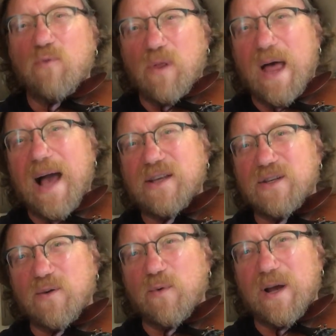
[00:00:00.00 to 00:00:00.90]

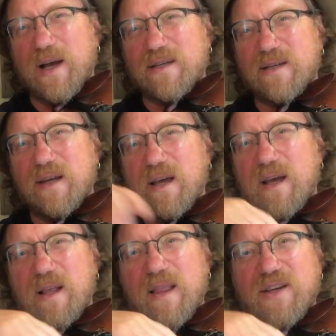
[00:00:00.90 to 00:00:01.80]
Relax your wrist.
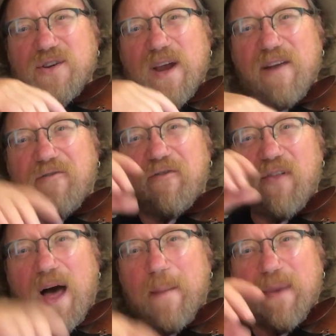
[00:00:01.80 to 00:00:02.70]
Let your hand
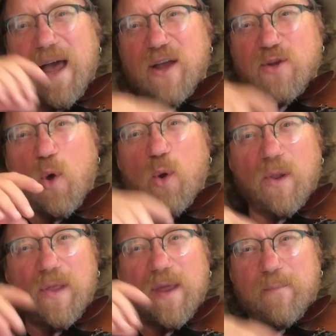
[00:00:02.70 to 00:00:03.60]
flop down,
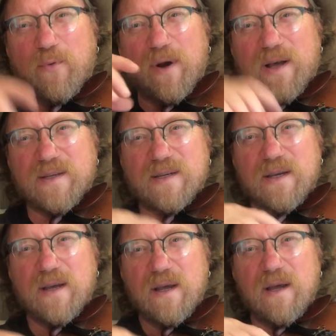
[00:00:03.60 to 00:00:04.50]
total limp
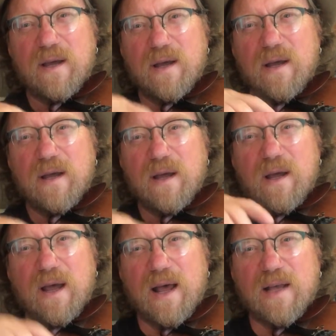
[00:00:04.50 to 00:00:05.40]
wrist,
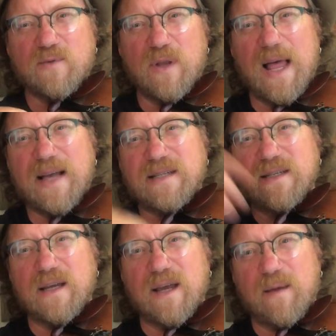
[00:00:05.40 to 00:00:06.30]
as relaxed
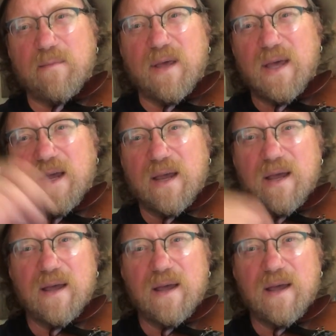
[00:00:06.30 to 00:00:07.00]
as it can be.